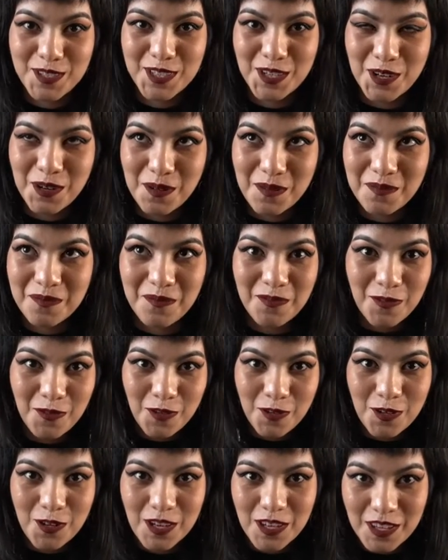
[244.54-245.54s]
term
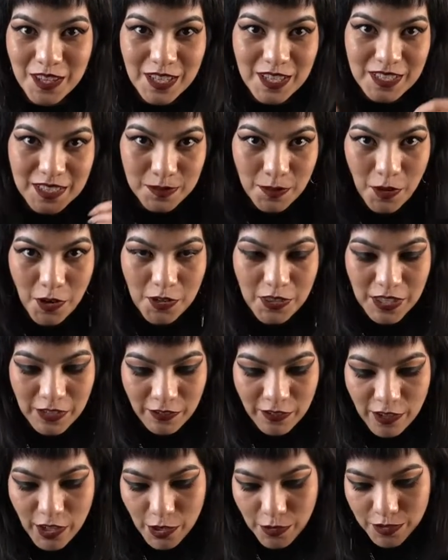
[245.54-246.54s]
for this part
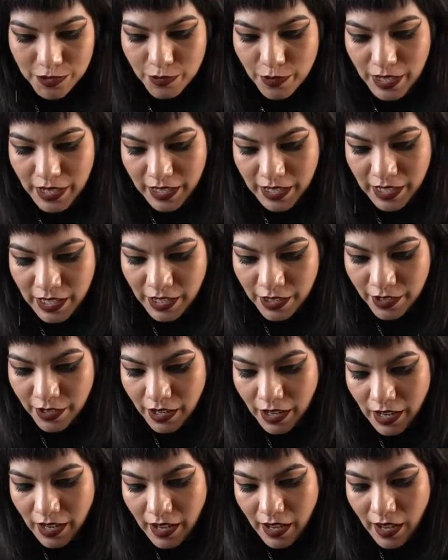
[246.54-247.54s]
that flows right
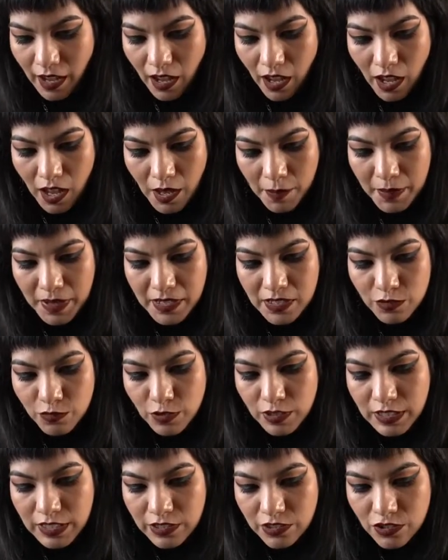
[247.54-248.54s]
here. It's
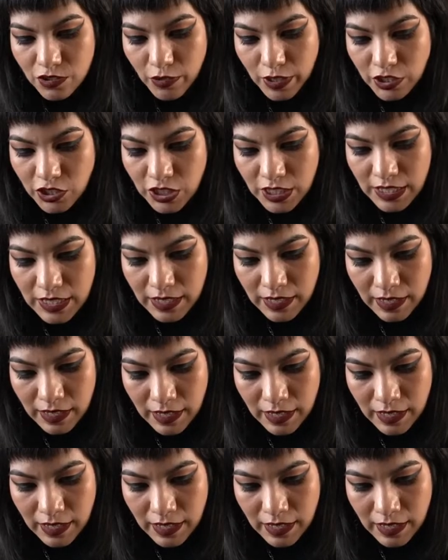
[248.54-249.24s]
really stretchy,